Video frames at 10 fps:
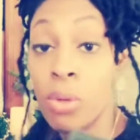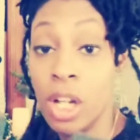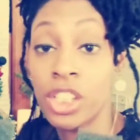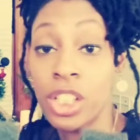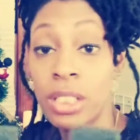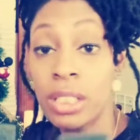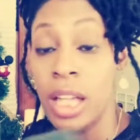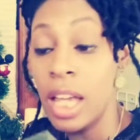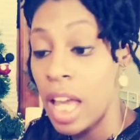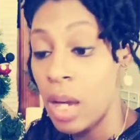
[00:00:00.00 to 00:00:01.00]
brushes,
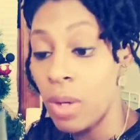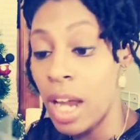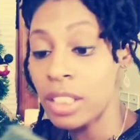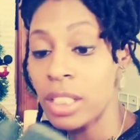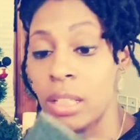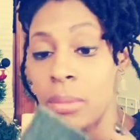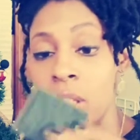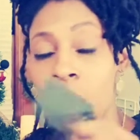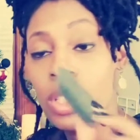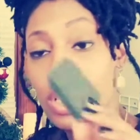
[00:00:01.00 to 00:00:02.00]
and we're actually going to be
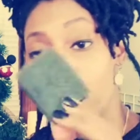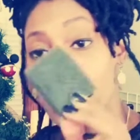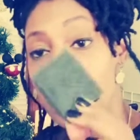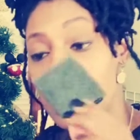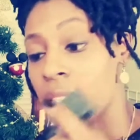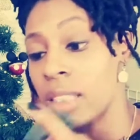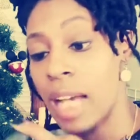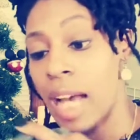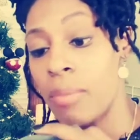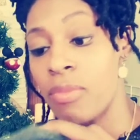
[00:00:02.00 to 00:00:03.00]
using just this
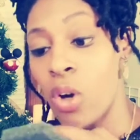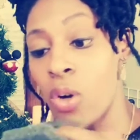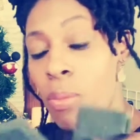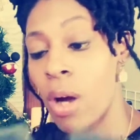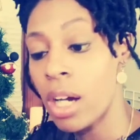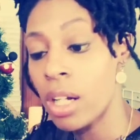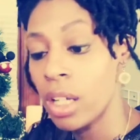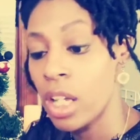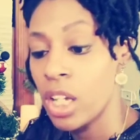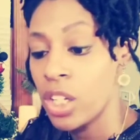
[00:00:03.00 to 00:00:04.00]
top foam part.
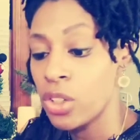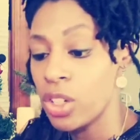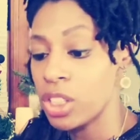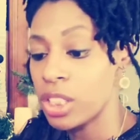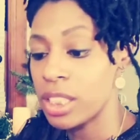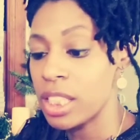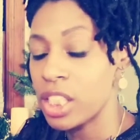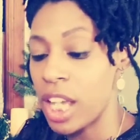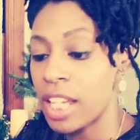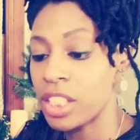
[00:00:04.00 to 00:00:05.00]
You can just
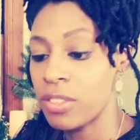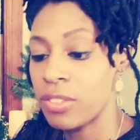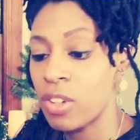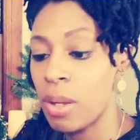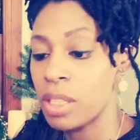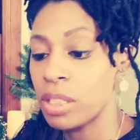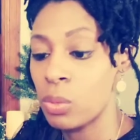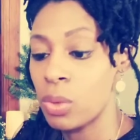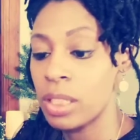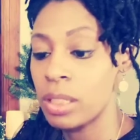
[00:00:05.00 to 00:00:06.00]
detach it from this
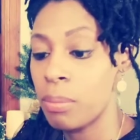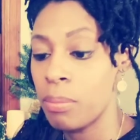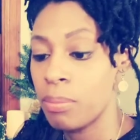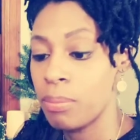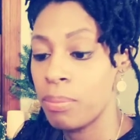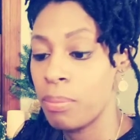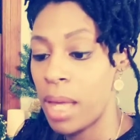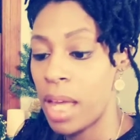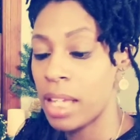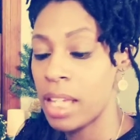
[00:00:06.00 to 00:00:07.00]
wooden
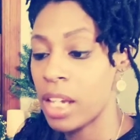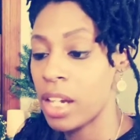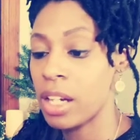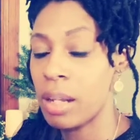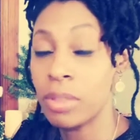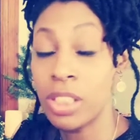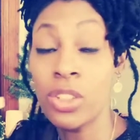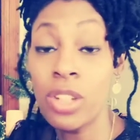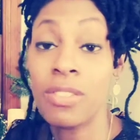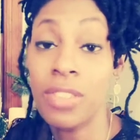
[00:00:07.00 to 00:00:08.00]
peg here, and I'm still
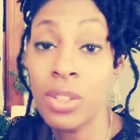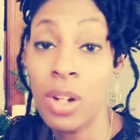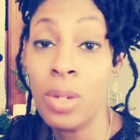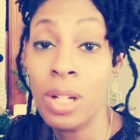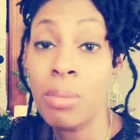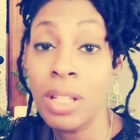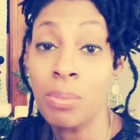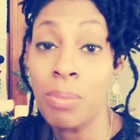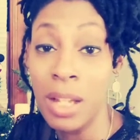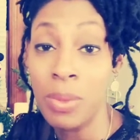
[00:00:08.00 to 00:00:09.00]
trying to figure out what I'm going to
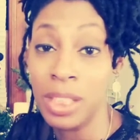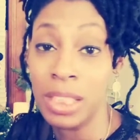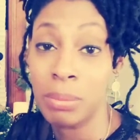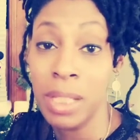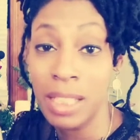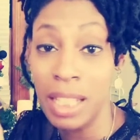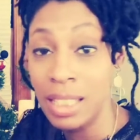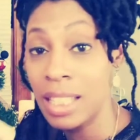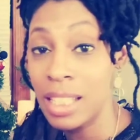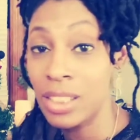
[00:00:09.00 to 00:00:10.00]
make with this because I
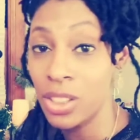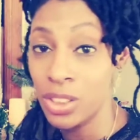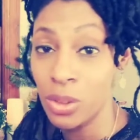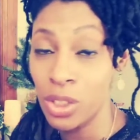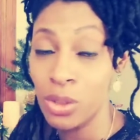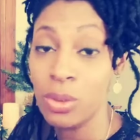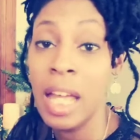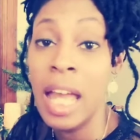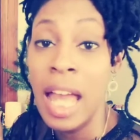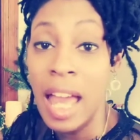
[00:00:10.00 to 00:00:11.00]
think these are so cute,
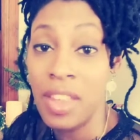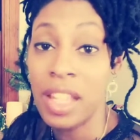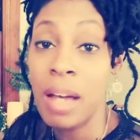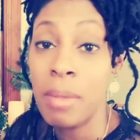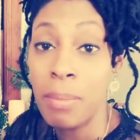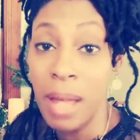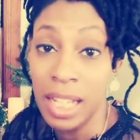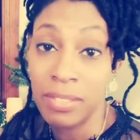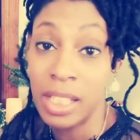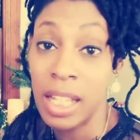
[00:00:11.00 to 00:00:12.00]
and they come in a
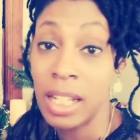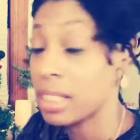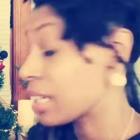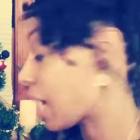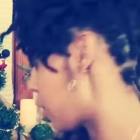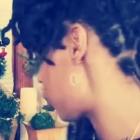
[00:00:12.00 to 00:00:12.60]
pack of 10 at the Dollar